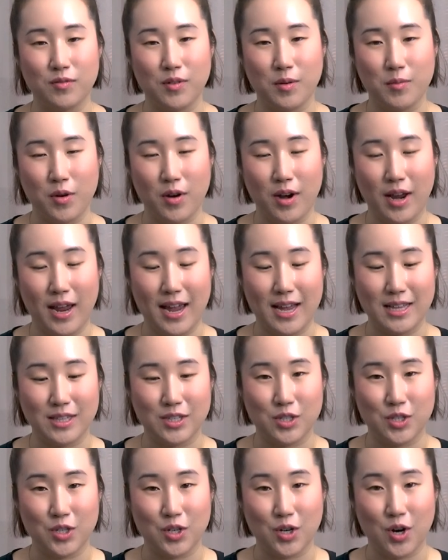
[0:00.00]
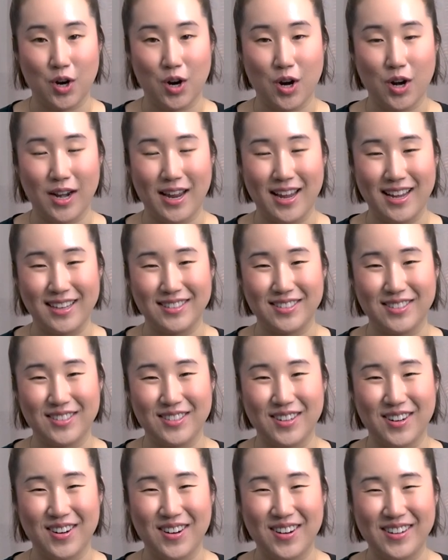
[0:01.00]
from your hands to your heart, hands to
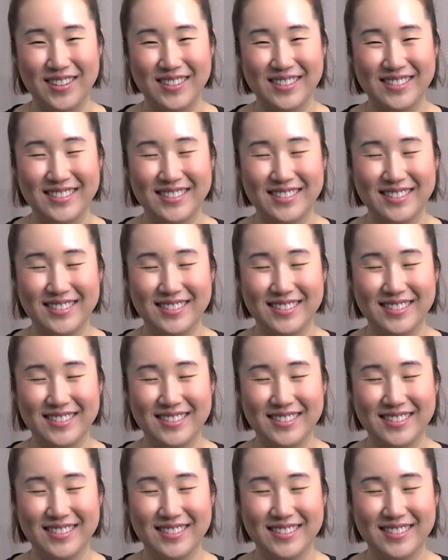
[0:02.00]
your heart?